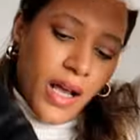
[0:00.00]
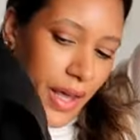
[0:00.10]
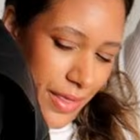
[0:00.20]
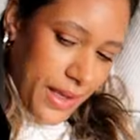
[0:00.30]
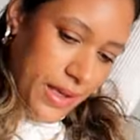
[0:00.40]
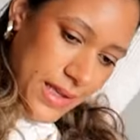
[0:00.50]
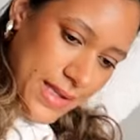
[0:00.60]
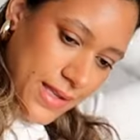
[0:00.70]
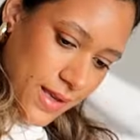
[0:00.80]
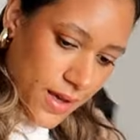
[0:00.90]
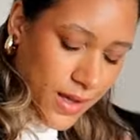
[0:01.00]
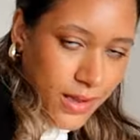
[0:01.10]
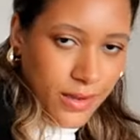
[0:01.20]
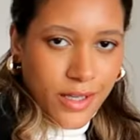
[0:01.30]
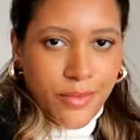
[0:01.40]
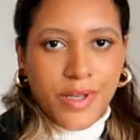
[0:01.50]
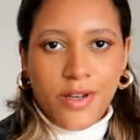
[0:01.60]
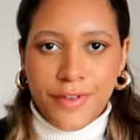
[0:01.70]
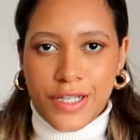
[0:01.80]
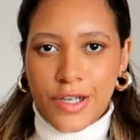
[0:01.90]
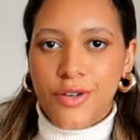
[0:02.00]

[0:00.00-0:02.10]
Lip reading: I think it's a little bit of a